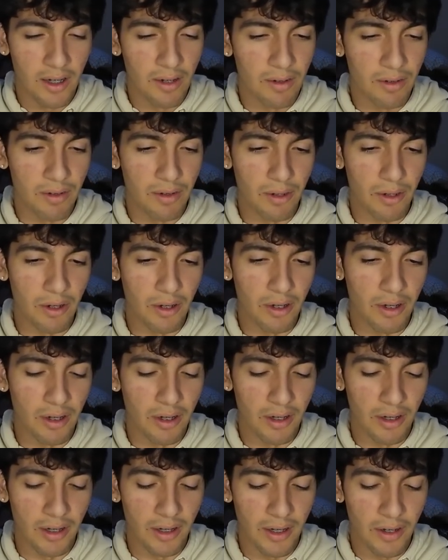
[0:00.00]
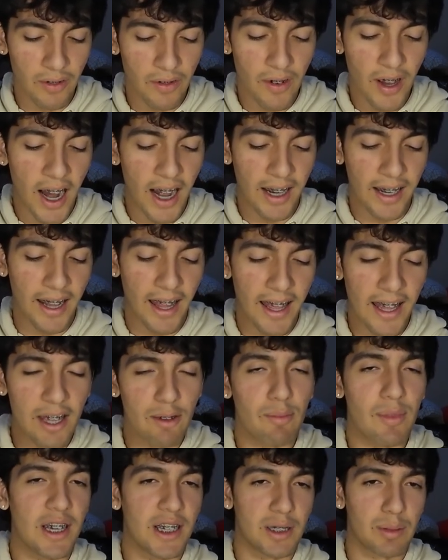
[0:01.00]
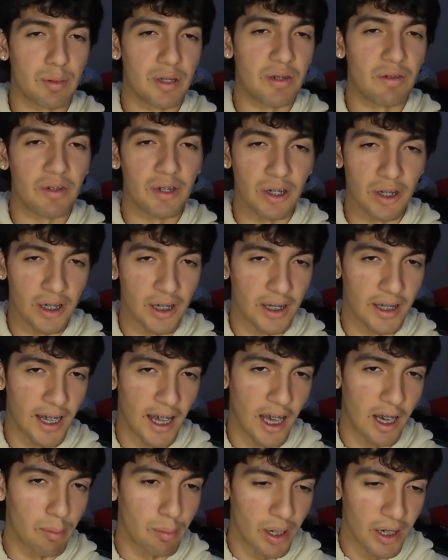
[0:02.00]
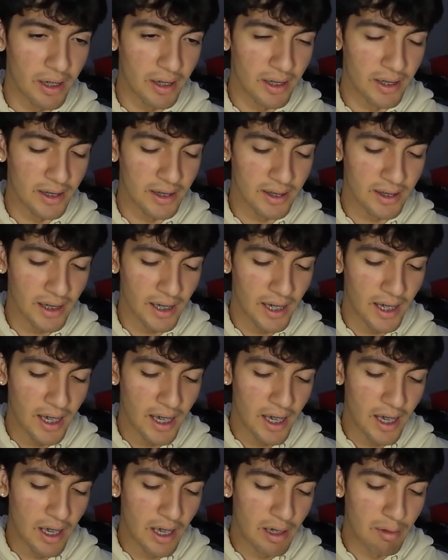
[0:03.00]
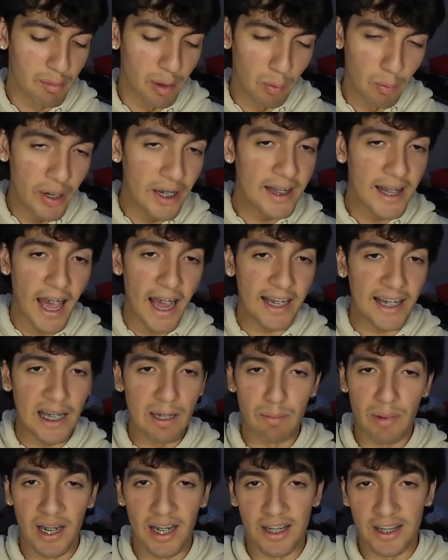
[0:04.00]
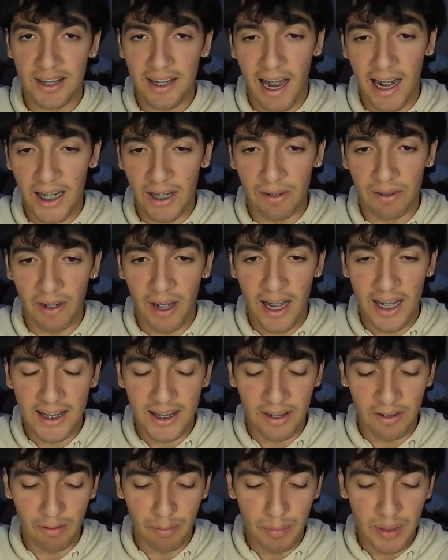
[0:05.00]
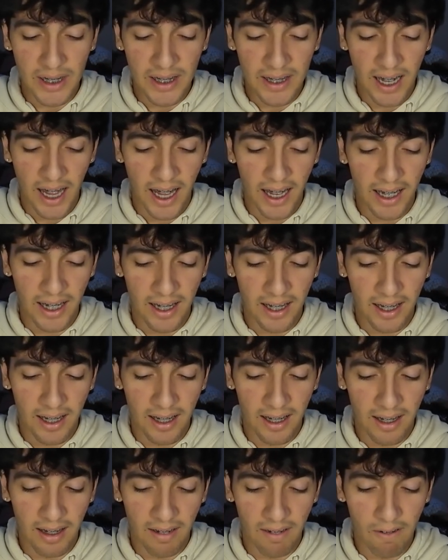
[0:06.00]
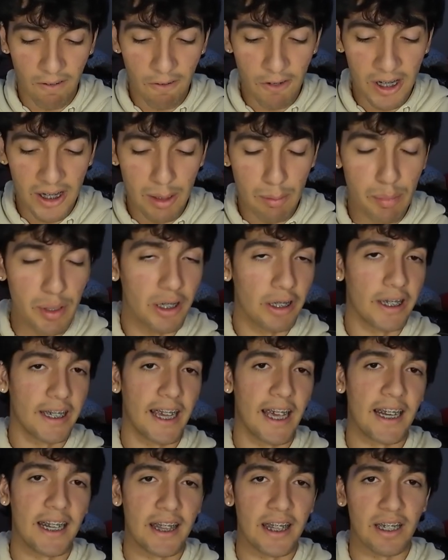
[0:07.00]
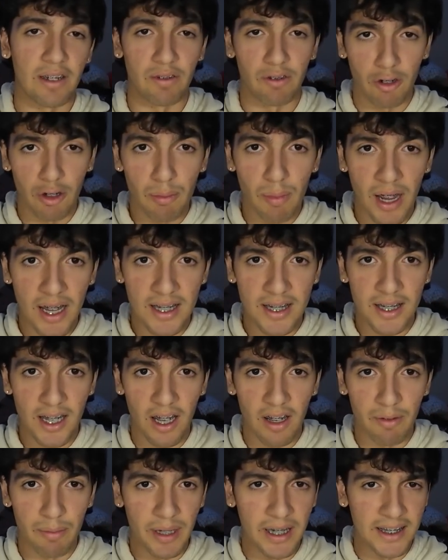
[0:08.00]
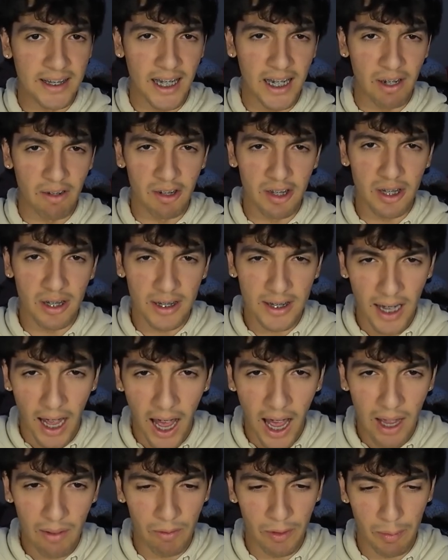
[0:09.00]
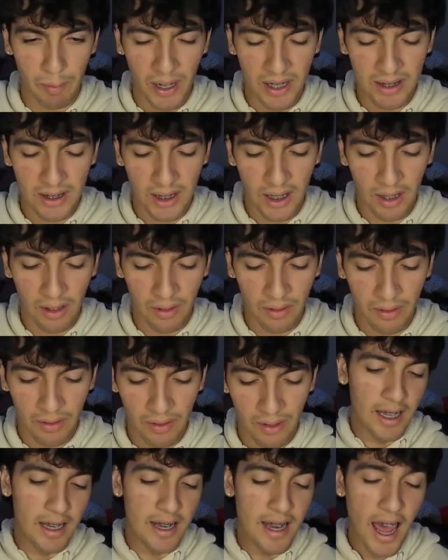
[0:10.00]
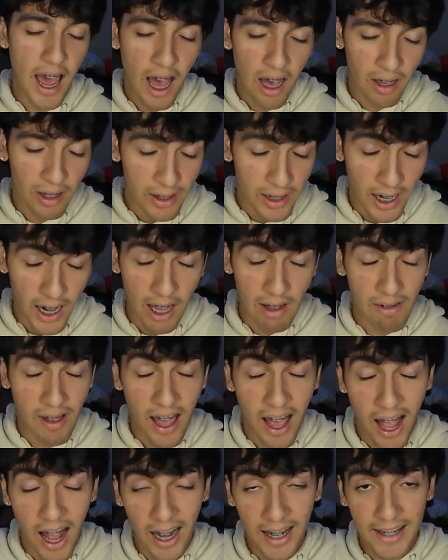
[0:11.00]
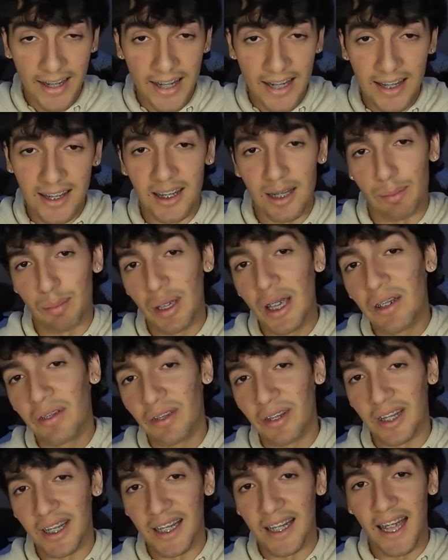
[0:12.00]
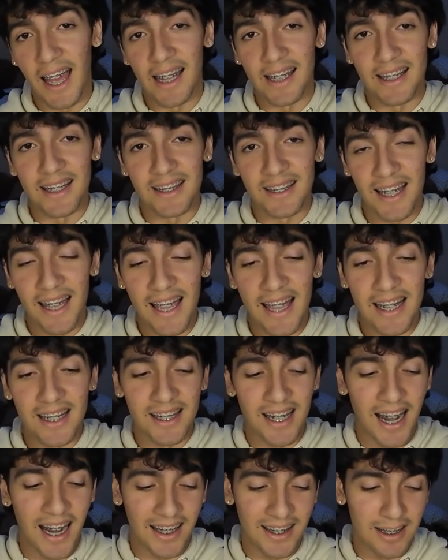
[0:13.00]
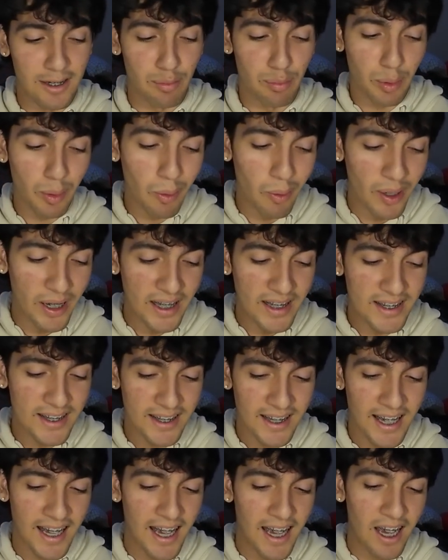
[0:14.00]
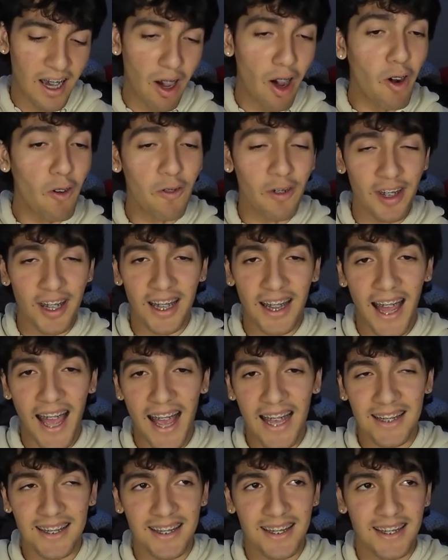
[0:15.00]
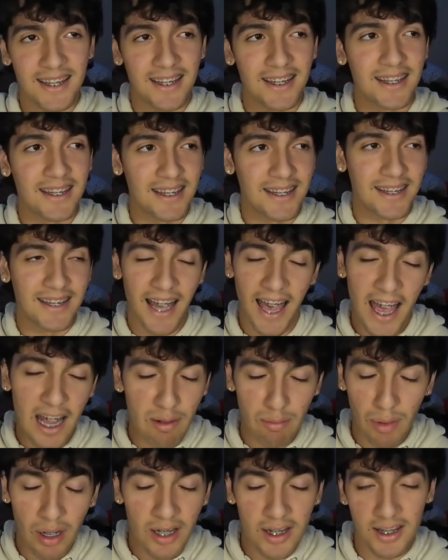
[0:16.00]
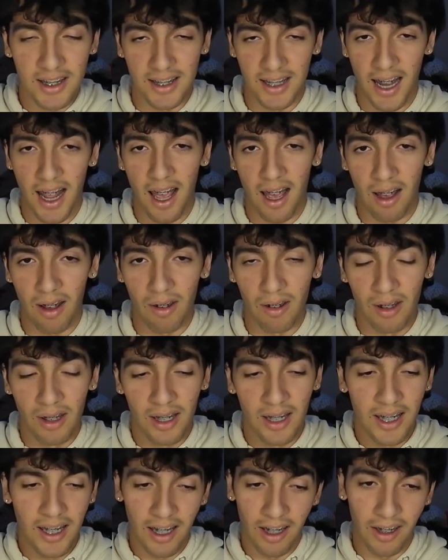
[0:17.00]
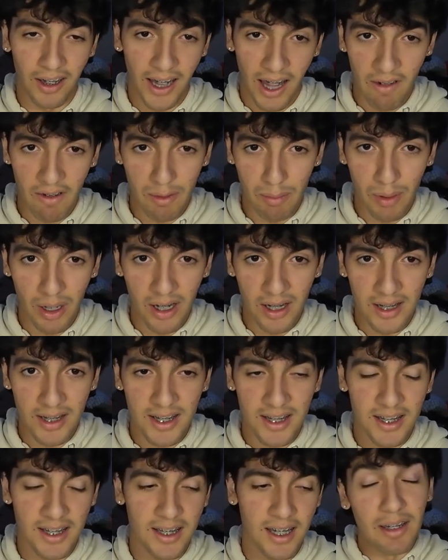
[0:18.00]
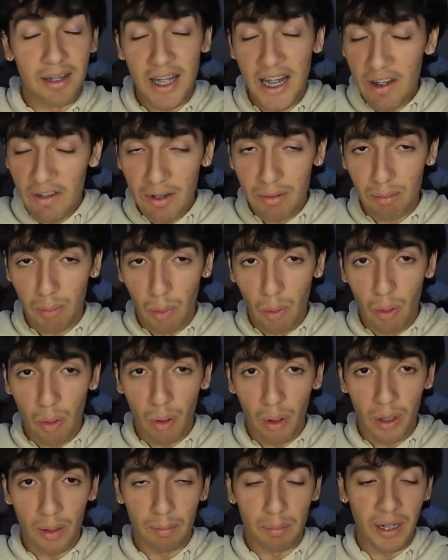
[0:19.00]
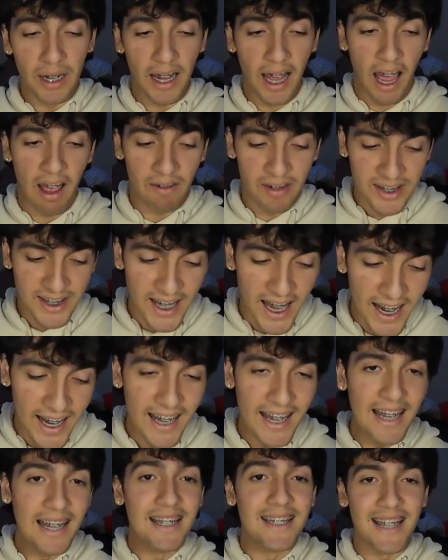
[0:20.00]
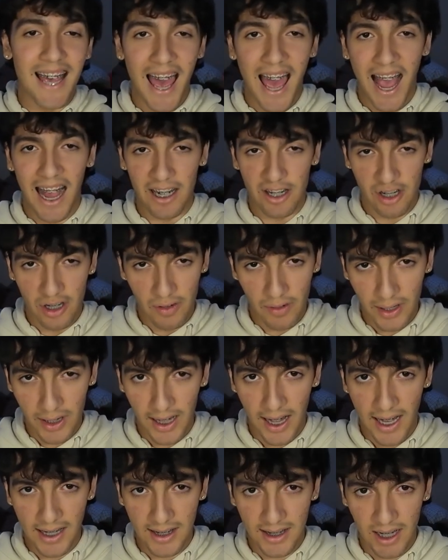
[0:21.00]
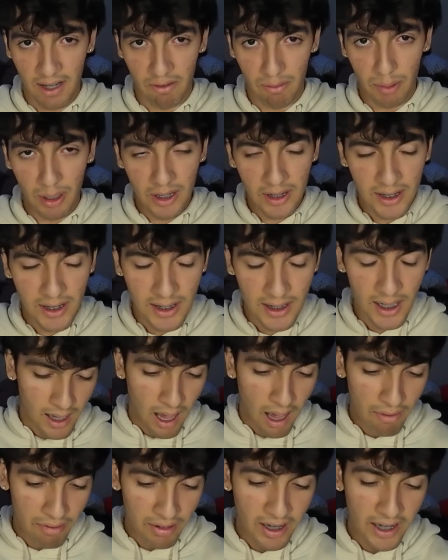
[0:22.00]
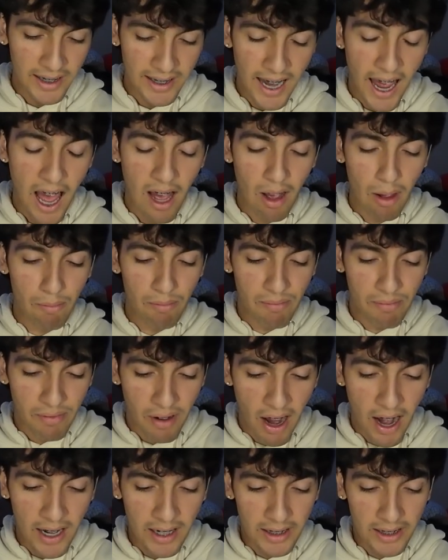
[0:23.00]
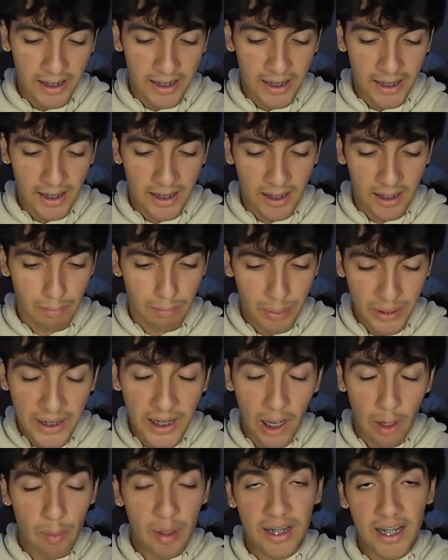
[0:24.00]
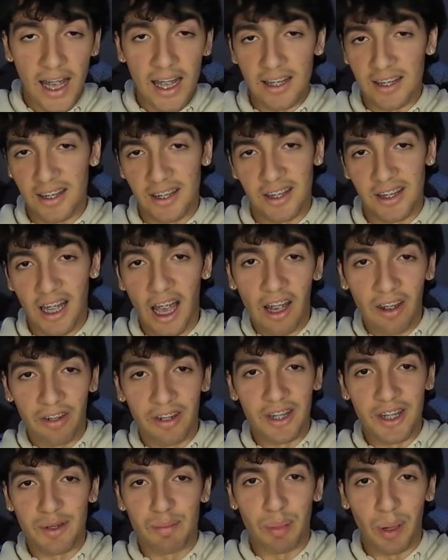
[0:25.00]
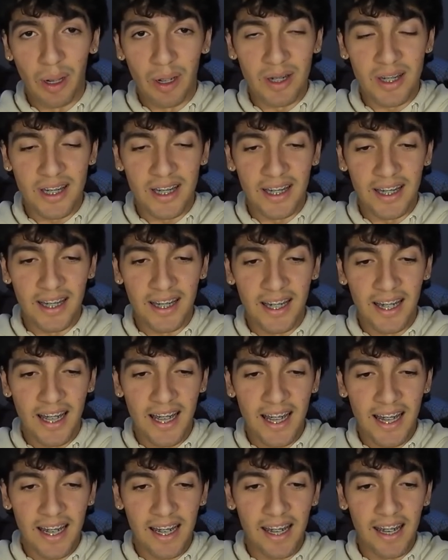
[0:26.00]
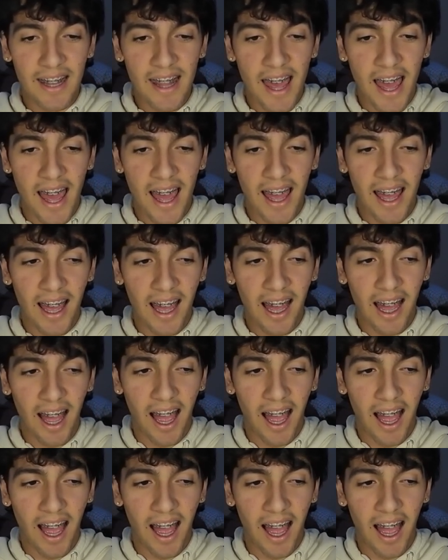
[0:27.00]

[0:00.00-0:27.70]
for the fact that it makes me feel good to help others. But with that came at a sacrifice of me not really building anything for myself because I never took time for myself. And now that I've had this epiphany at this age and at this point over the last 10 months now, 11 months, even more, but I've set it into action over the last 11 months. I feel like now I'm finally becoming that selfish person that